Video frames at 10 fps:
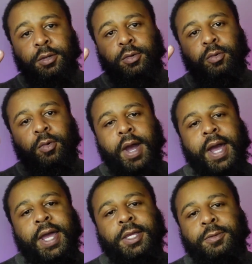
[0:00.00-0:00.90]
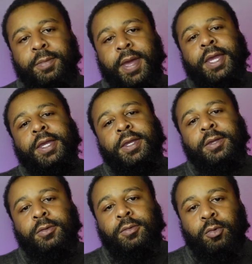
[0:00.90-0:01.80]
why you may
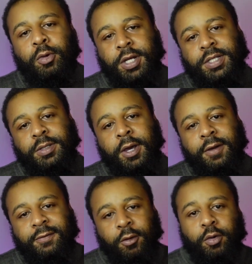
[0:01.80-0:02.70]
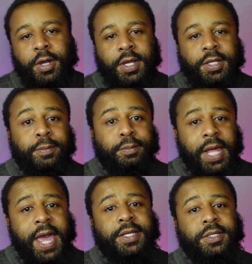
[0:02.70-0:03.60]
want to avoid the
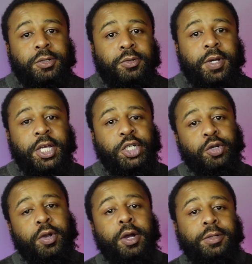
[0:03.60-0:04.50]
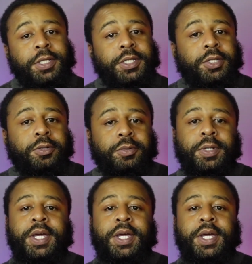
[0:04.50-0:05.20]
black suit as your only suit,